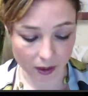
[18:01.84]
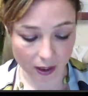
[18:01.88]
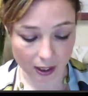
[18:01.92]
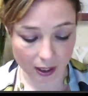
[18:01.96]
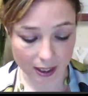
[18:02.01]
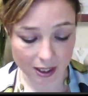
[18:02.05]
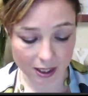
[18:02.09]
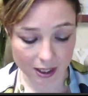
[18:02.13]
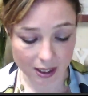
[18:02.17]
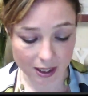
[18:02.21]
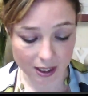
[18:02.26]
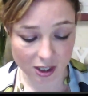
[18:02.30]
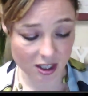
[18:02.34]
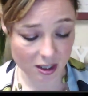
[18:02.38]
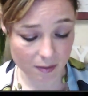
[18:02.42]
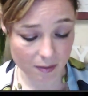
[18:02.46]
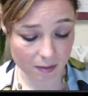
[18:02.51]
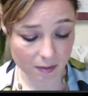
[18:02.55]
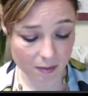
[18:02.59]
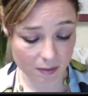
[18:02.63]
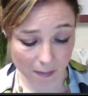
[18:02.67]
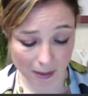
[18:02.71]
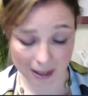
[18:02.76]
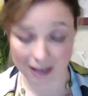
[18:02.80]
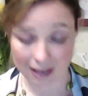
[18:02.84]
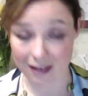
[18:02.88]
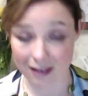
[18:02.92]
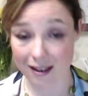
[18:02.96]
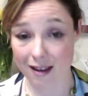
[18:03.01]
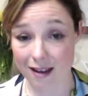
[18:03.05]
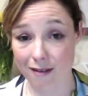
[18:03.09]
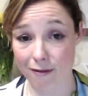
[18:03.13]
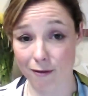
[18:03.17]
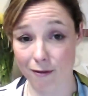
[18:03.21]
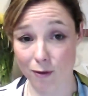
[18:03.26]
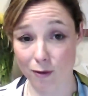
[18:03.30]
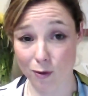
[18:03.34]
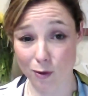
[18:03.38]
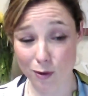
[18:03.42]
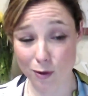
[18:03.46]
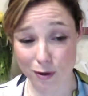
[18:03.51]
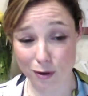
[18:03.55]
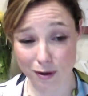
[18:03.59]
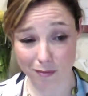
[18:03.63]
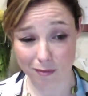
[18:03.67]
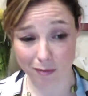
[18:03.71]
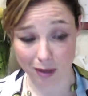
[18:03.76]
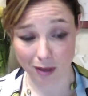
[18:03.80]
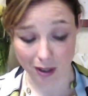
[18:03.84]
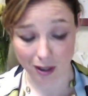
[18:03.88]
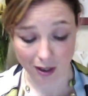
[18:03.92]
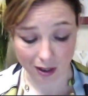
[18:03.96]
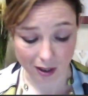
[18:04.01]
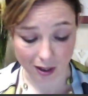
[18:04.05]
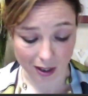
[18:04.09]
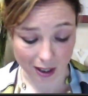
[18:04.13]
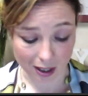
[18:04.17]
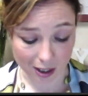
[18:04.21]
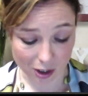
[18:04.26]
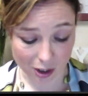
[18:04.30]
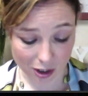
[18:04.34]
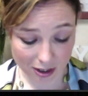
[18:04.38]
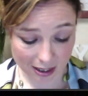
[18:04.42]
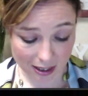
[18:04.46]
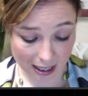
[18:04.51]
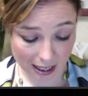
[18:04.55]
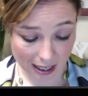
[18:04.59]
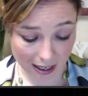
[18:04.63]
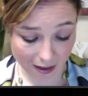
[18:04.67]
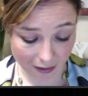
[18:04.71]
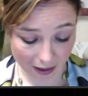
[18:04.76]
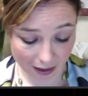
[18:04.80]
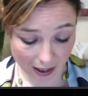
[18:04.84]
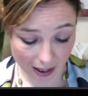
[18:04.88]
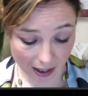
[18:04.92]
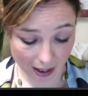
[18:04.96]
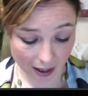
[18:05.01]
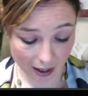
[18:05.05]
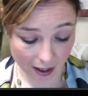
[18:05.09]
It's just about being there for them and just hearing it.